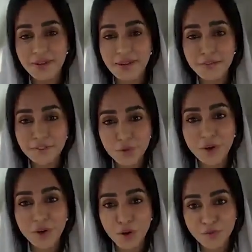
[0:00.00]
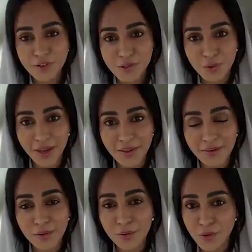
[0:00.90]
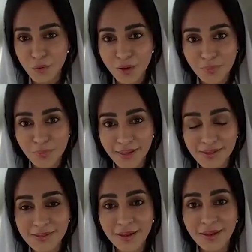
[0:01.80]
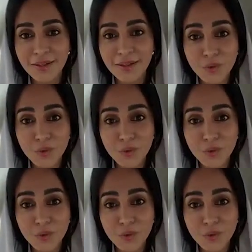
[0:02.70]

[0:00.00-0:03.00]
And then get in one office together or in one place,